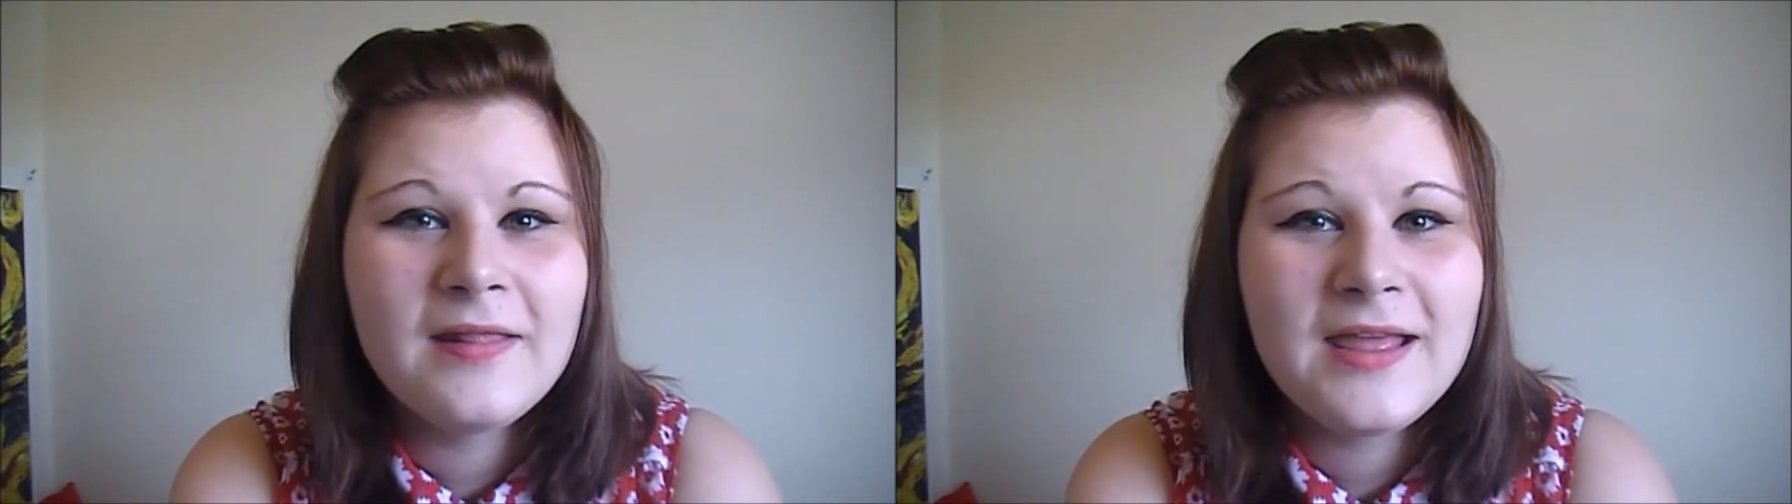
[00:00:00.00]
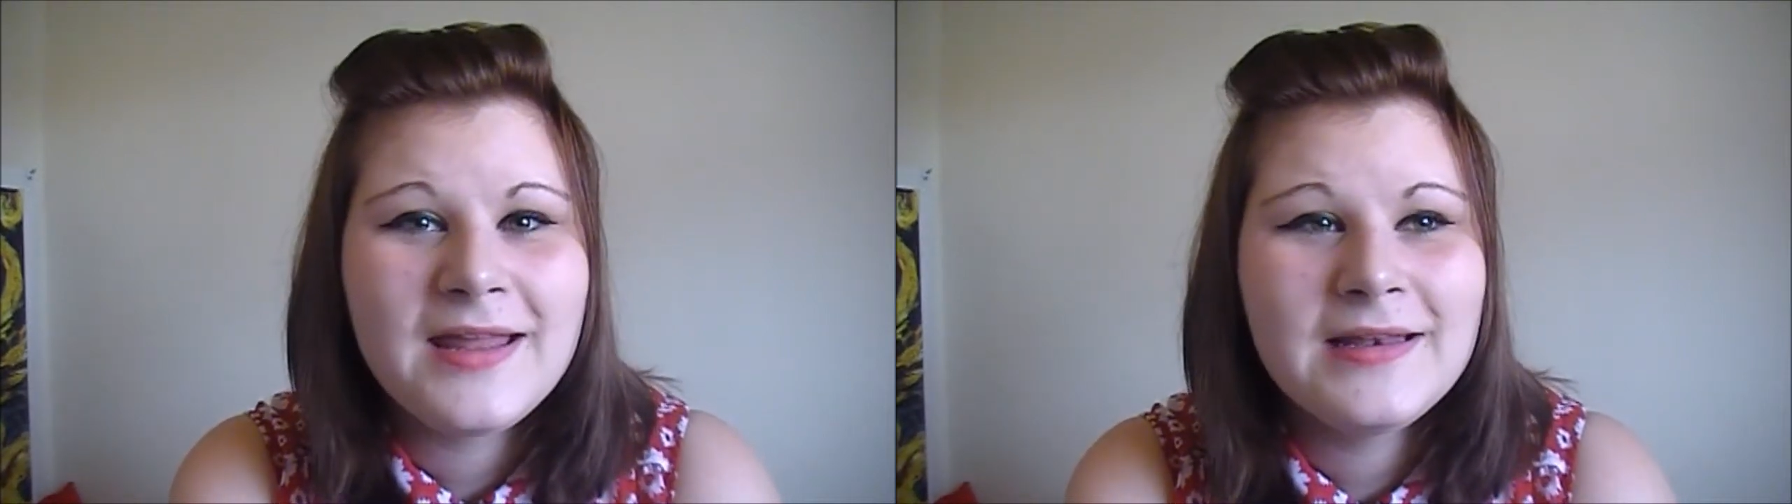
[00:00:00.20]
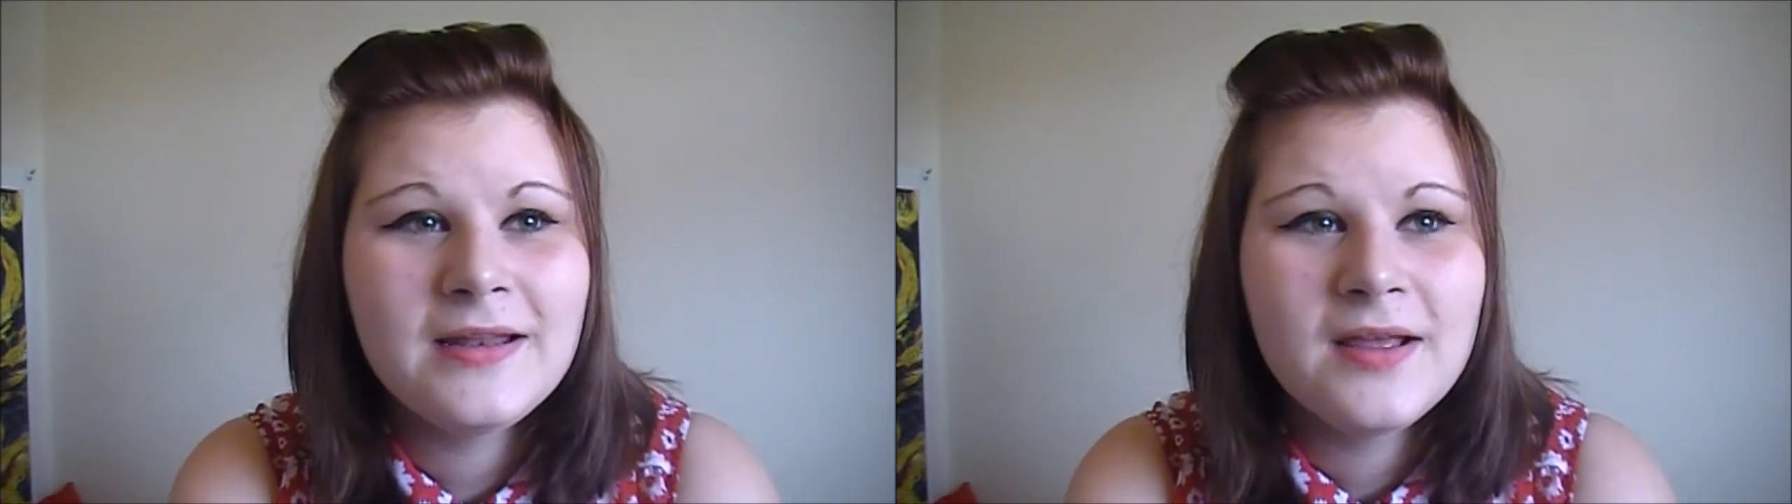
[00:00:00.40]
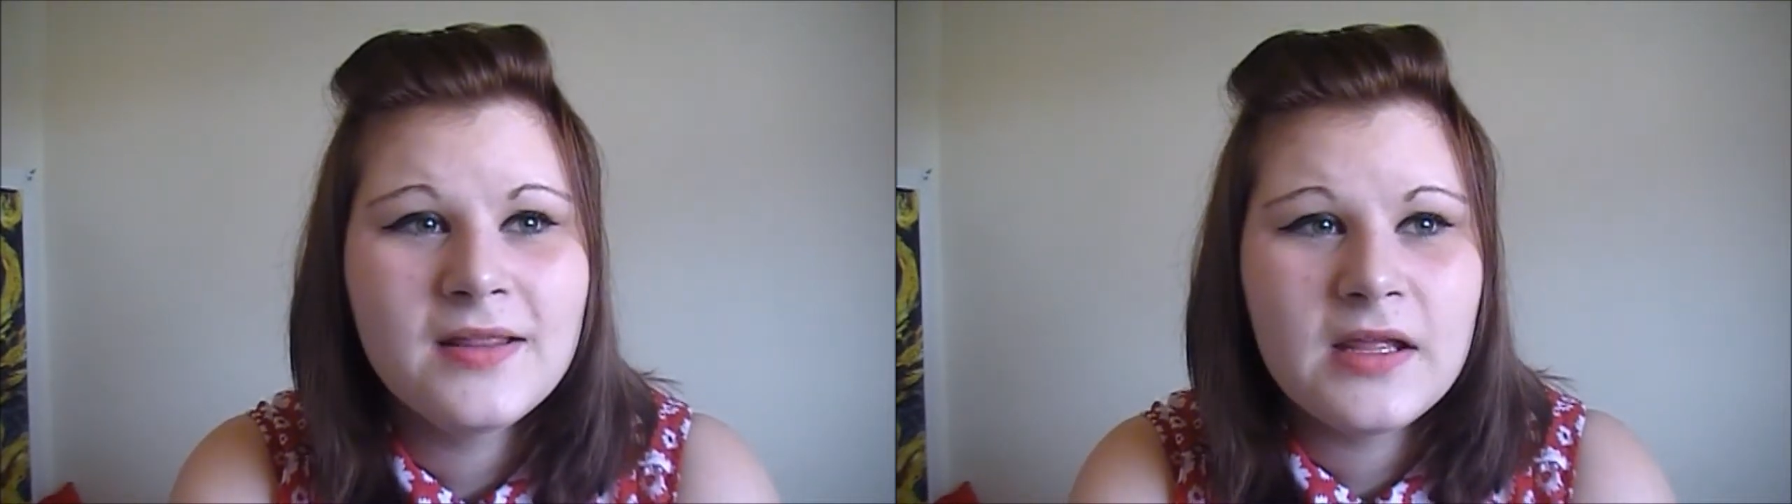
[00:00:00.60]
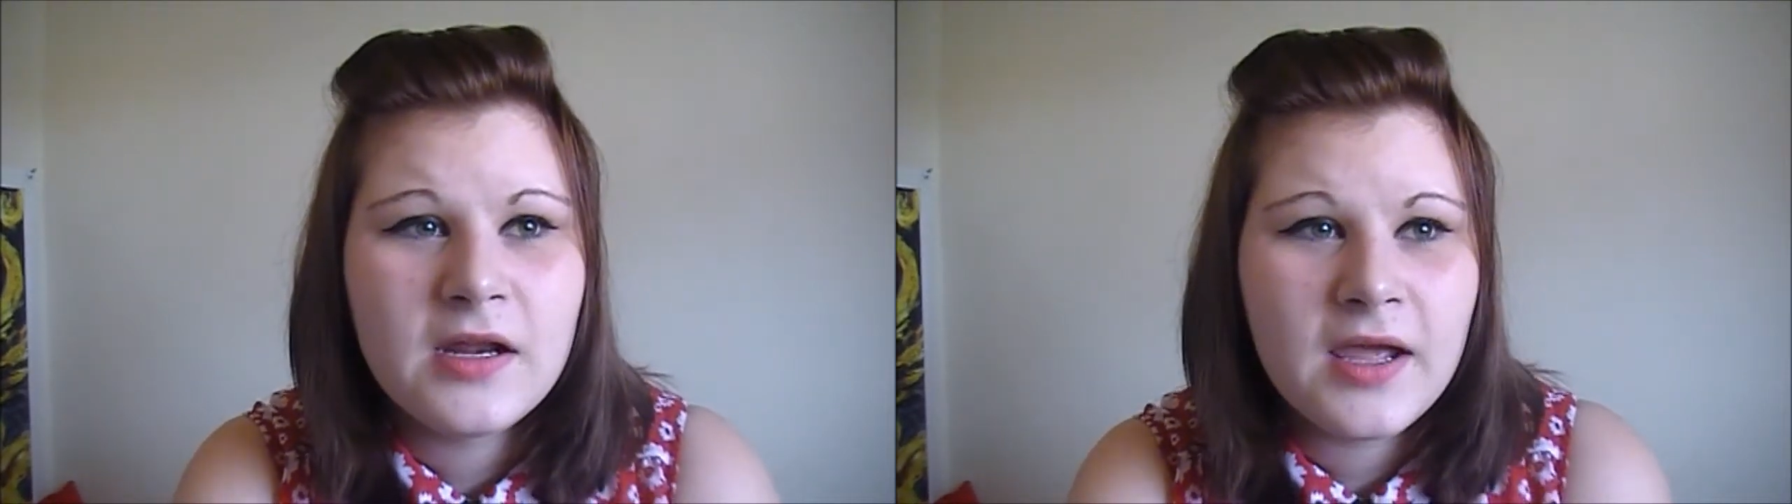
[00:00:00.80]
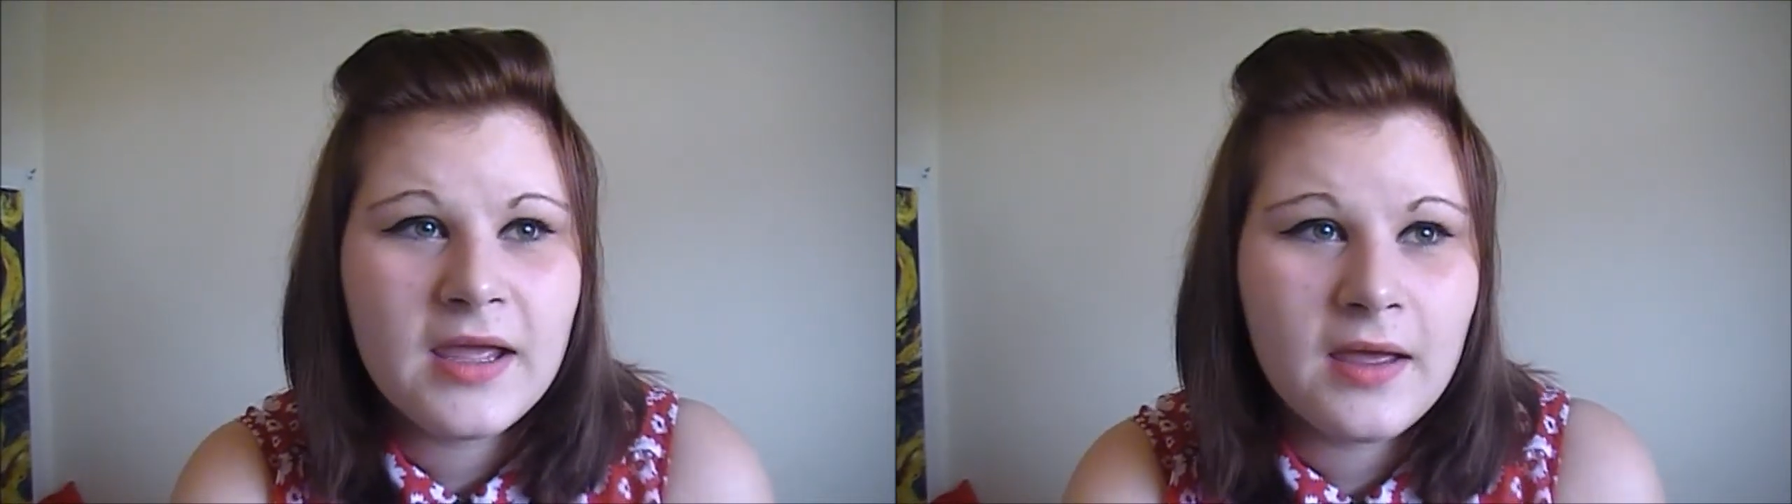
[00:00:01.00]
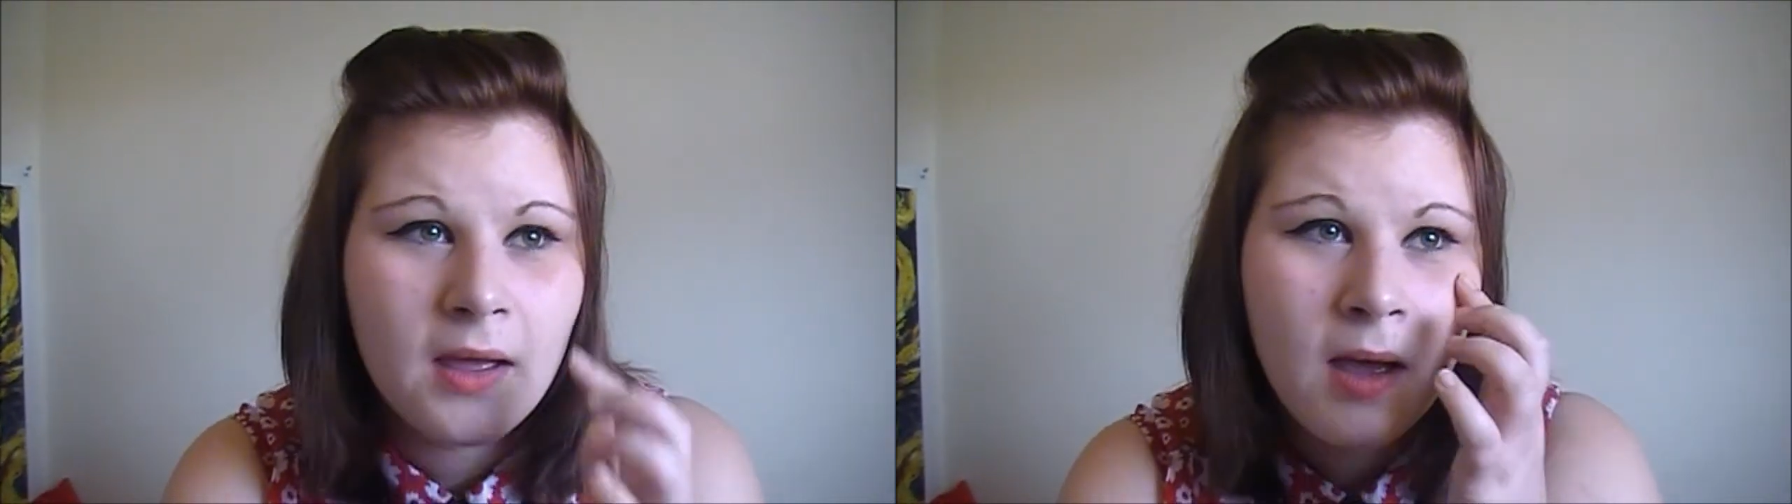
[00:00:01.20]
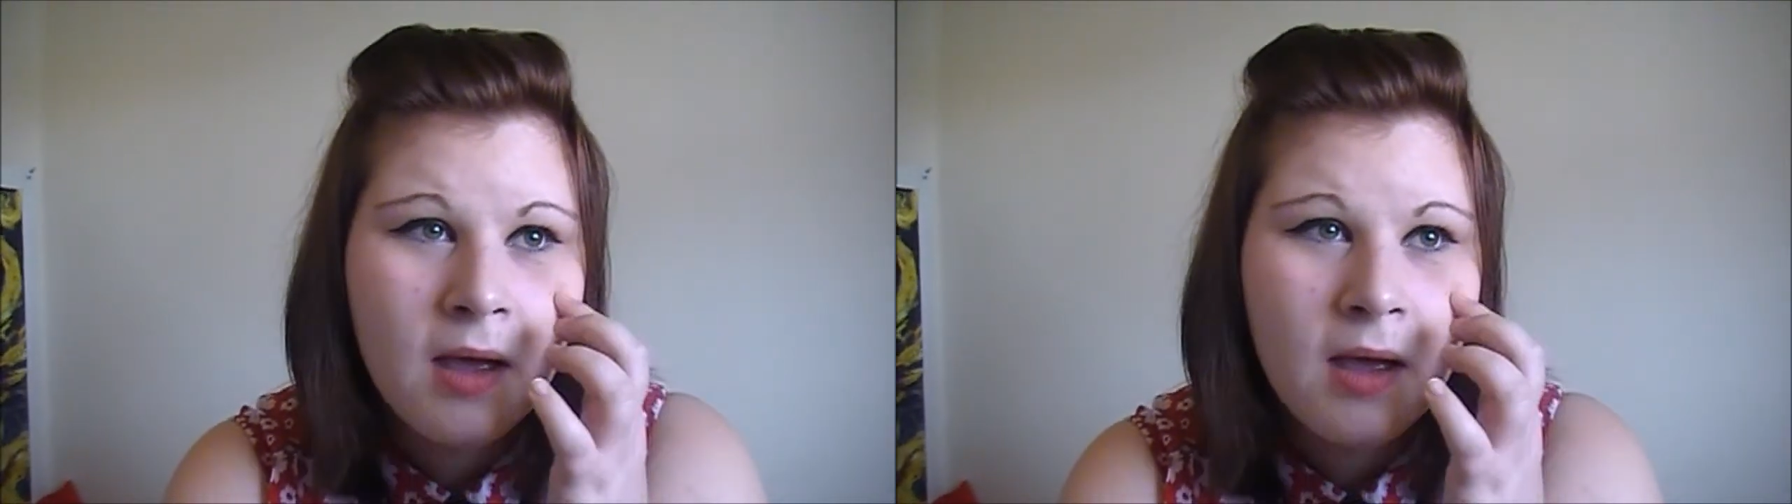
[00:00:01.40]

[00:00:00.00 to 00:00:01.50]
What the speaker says: then they're like,